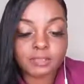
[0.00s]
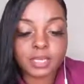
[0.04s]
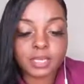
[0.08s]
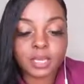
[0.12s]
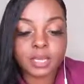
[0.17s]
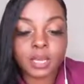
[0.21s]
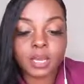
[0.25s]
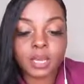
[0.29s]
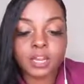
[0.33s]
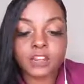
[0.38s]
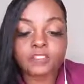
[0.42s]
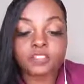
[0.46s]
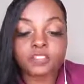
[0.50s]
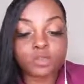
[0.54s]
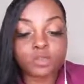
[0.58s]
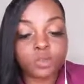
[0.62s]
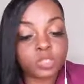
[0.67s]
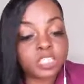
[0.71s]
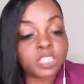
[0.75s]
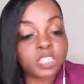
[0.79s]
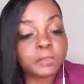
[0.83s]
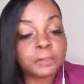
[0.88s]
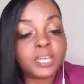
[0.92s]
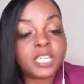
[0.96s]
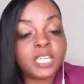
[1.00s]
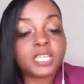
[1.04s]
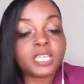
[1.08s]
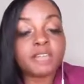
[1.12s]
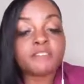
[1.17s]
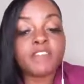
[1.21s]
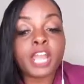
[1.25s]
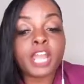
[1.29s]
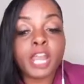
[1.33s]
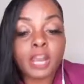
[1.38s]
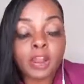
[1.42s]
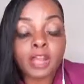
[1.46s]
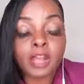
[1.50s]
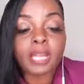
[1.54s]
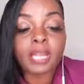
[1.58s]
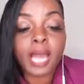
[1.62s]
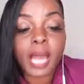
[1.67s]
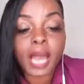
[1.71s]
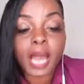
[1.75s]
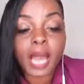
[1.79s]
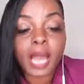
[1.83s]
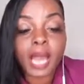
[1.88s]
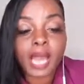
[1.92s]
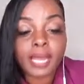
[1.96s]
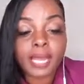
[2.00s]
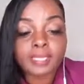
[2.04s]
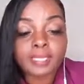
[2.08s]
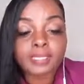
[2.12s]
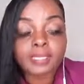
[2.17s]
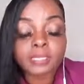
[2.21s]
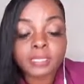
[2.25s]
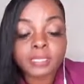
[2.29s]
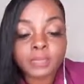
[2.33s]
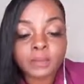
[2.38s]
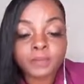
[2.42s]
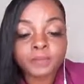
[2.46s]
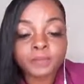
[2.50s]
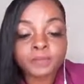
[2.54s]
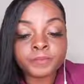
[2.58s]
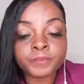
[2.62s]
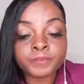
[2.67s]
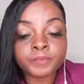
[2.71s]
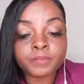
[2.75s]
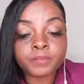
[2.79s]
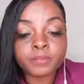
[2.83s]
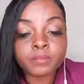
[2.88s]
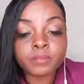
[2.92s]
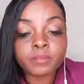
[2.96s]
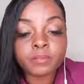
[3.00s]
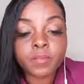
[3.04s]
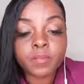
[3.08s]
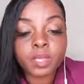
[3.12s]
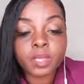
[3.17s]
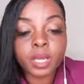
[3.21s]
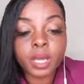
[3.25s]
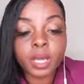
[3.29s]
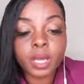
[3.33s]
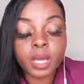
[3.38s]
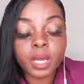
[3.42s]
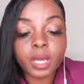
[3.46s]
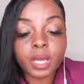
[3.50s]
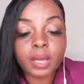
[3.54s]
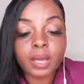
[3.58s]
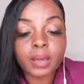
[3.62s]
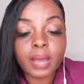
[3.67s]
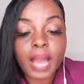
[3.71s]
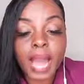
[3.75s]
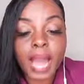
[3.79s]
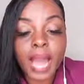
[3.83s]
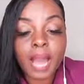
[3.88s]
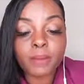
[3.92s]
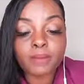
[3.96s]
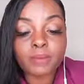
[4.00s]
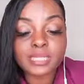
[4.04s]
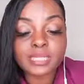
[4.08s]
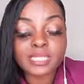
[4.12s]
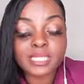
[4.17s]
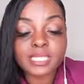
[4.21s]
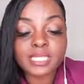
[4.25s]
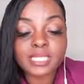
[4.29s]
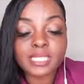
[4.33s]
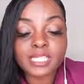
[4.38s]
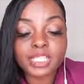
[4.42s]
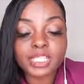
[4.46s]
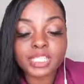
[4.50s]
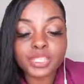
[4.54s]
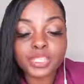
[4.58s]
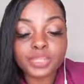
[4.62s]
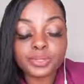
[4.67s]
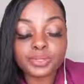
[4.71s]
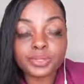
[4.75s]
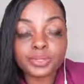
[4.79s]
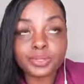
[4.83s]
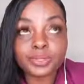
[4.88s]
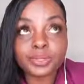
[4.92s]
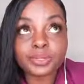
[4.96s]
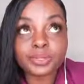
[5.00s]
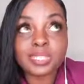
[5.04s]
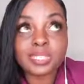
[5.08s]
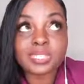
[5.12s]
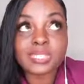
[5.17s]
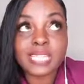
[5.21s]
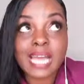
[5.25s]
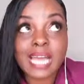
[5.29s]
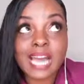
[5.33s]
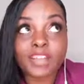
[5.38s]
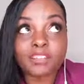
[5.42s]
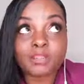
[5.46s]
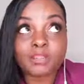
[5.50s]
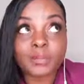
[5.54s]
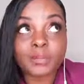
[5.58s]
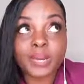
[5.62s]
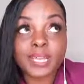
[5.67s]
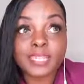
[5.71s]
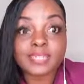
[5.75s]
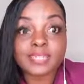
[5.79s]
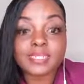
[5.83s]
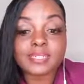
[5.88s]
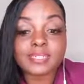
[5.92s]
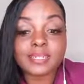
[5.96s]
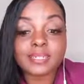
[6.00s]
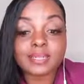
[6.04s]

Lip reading: Because, speaking of airlines, I was listening to the Southwest